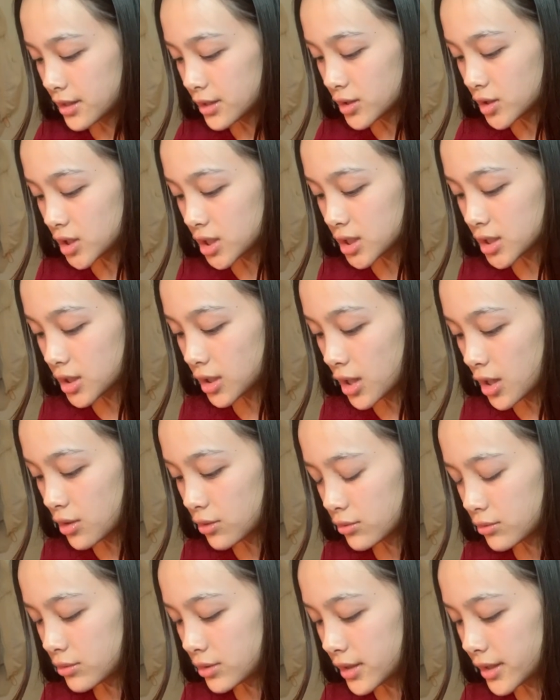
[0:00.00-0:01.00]

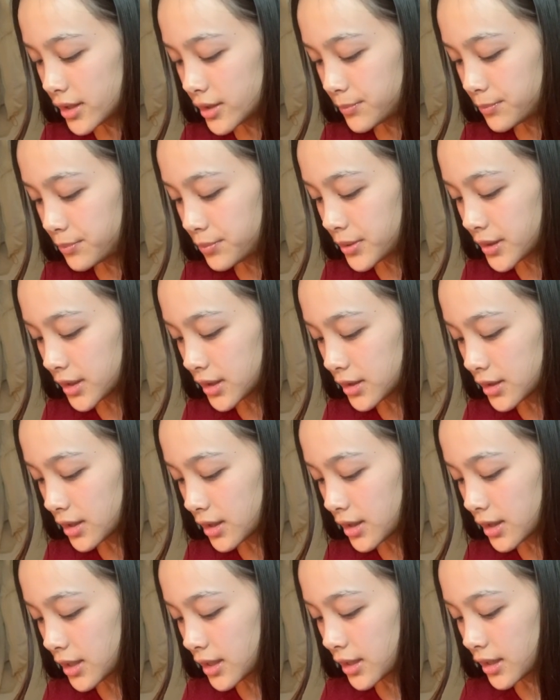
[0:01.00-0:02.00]
Slowly put the
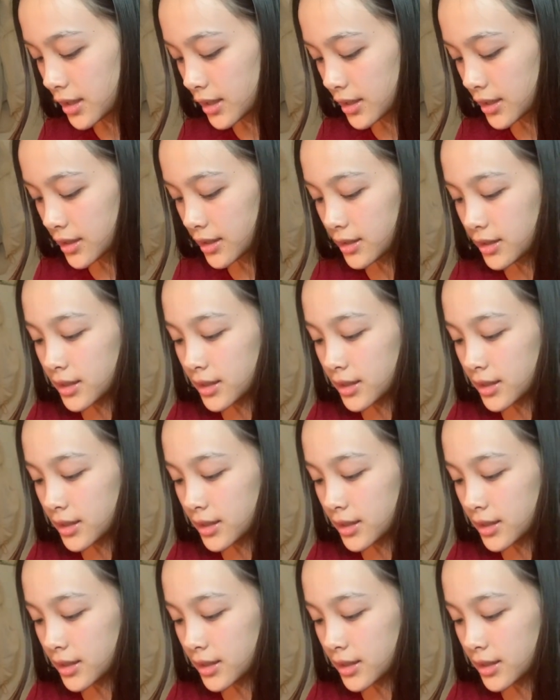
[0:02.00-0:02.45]
thing in.